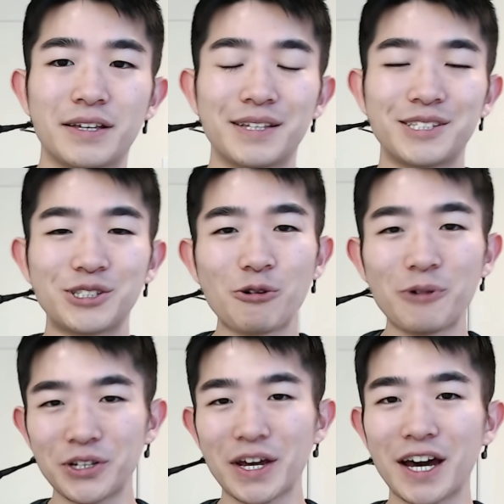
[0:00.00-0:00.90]
So
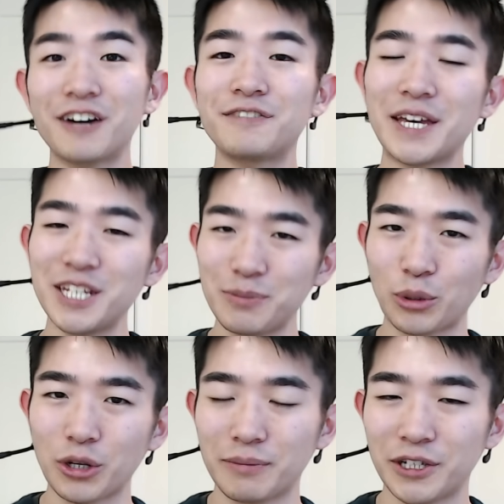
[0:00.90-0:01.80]
when you have any
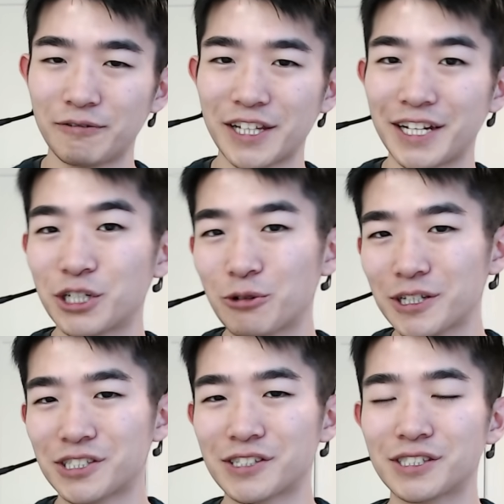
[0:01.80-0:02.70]
programming related
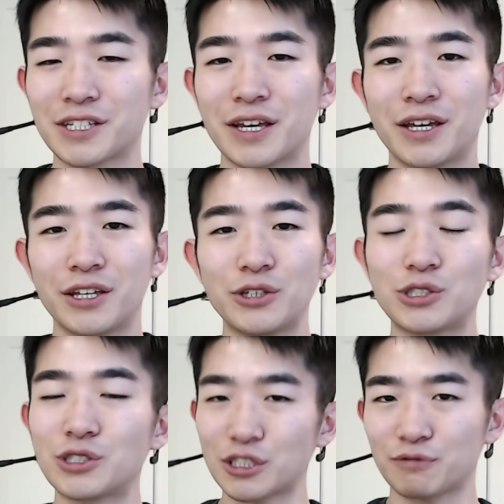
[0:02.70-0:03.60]
questions, you
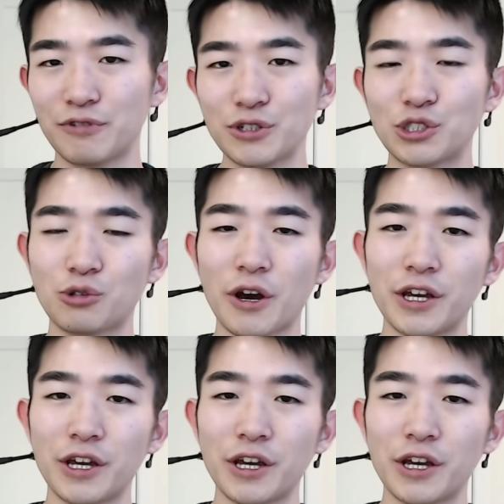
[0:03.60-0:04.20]
should just first try